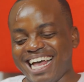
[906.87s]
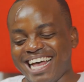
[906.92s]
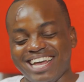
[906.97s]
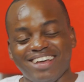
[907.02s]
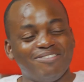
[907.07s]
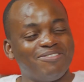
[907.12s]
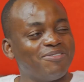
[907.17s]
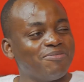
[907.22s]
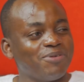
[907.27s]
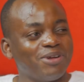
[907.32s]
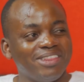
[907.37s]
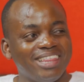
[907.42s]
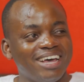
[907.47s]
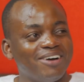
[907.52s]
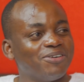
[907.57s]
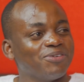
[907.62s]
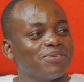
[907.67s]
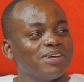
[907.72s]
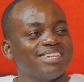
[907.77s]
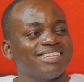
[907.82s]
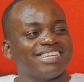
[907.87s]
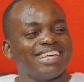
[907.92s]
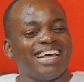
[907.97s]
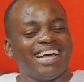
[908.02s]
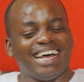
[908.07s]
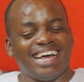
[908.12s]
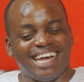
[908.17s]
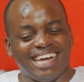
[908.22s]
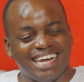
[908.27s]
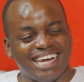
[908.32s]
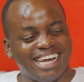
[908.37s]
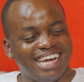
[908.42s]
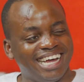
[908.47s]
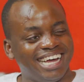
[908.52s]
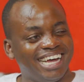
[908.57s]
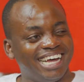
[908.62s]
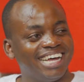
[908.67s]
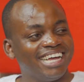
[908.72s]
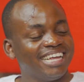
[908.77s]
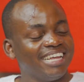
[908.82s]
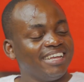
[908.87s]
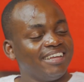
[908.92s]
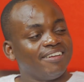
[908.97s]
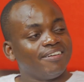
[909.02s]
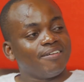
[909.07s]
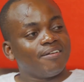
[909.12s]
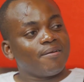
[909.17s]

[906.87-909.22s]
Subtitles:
nje yake. So and